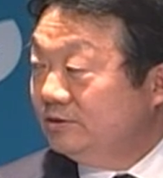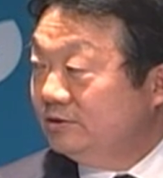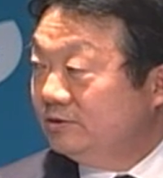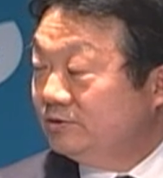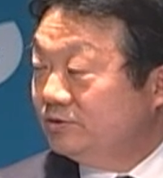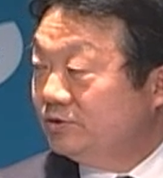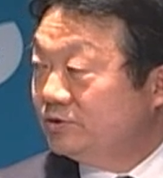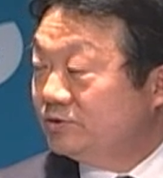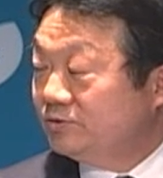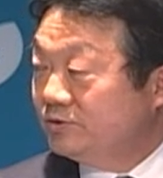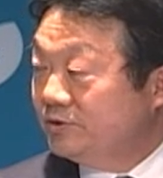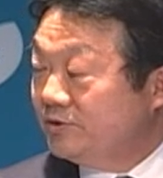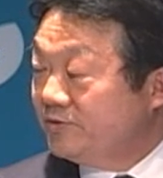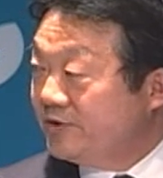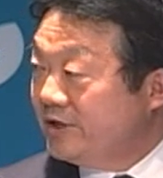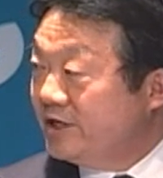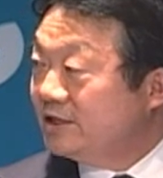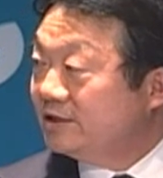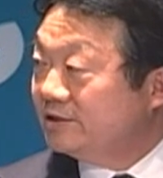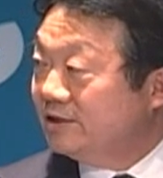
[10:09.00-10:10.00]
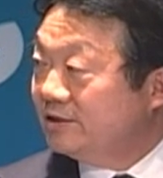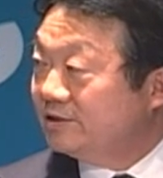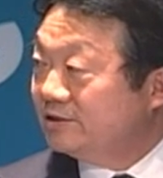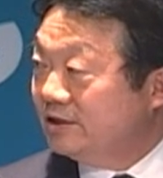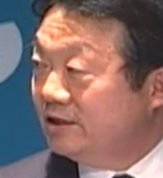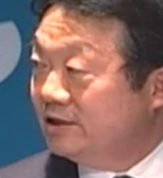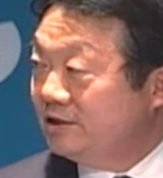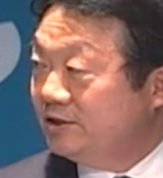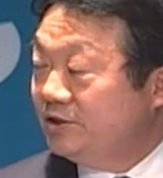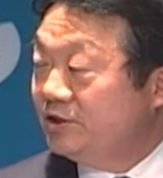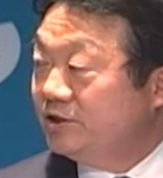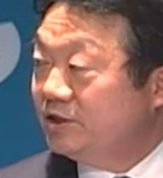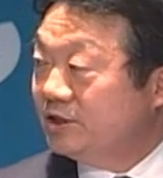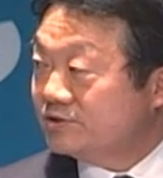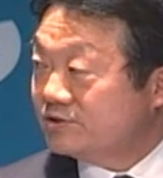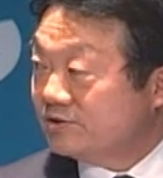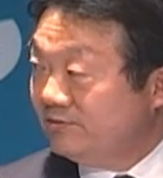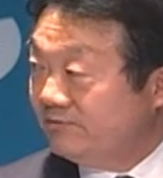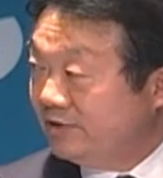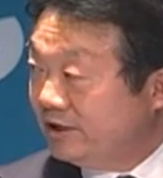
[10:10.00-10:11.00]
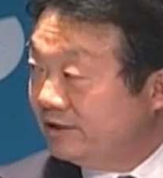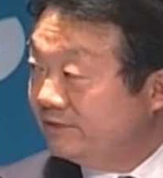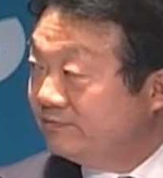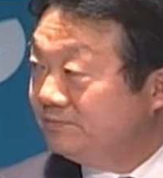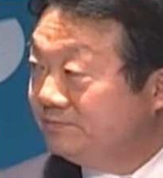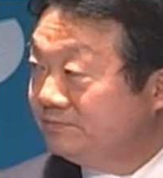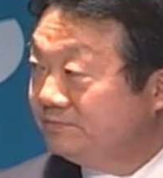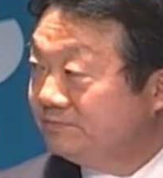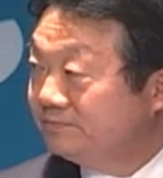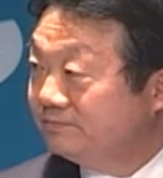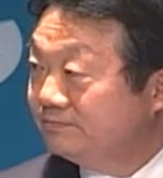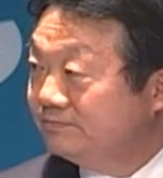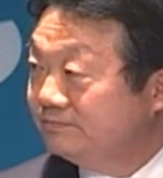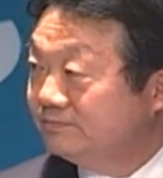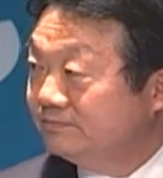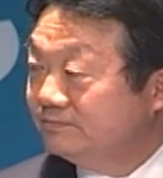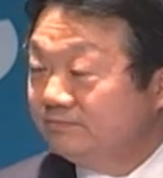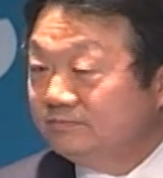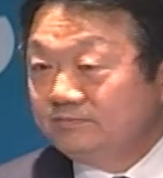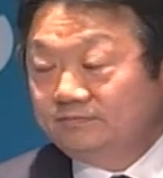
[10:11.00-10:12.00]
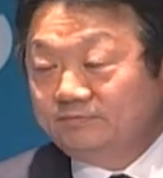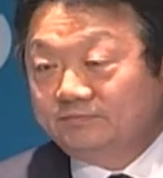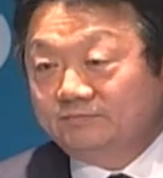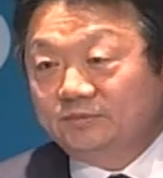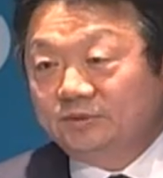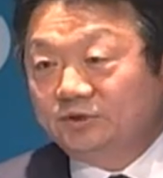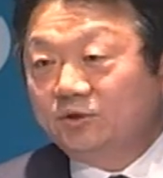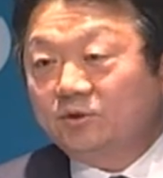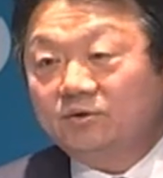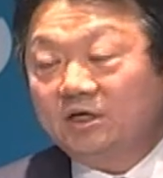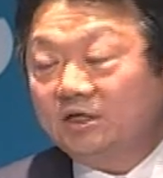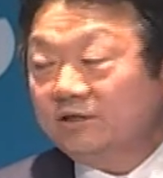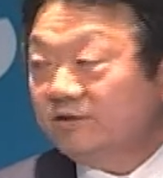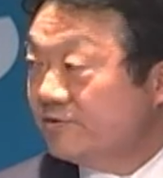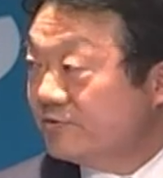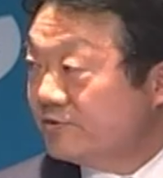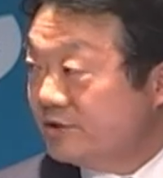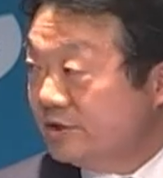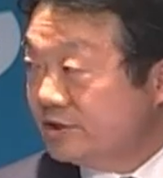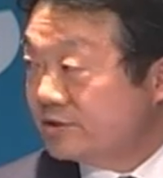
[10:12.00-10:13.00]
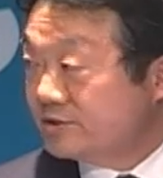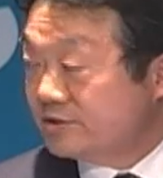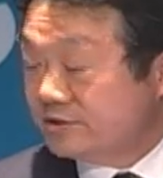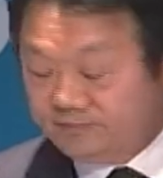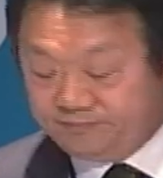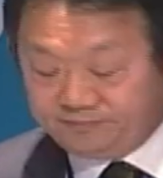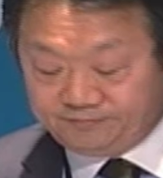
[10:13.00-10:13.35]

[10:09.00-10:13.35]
do you think that he can survive? No, I don't think so.